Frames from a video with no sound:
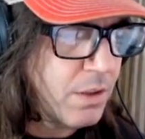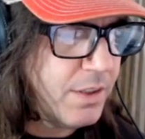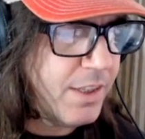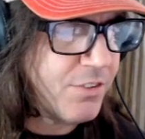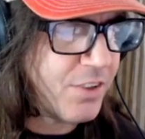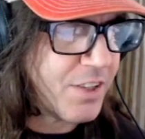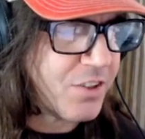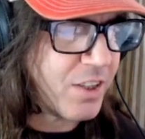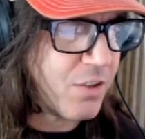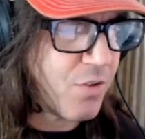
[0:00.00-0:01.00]
Teens
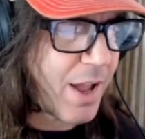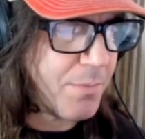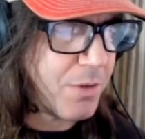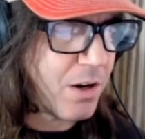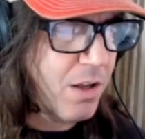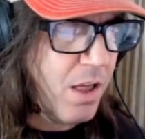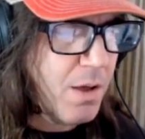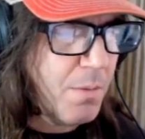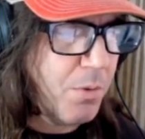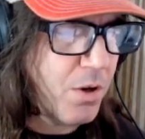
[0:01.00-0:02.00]
allegedly grabbed her,
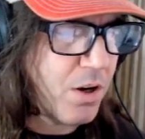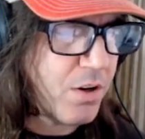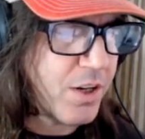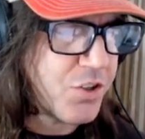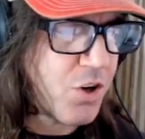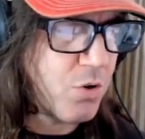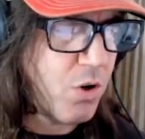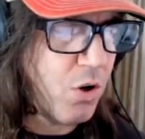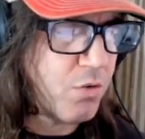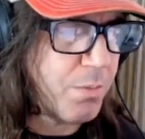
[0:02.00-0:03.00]
put her in a
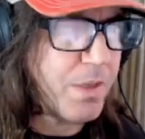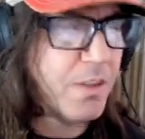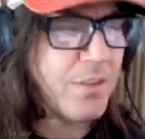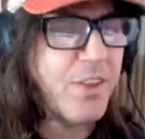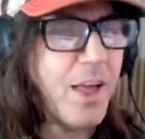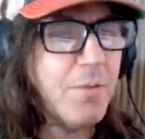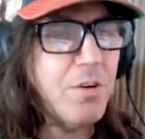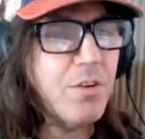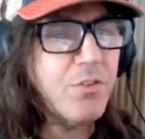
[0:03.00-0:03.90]
chokehold, repeatedly stabbed her.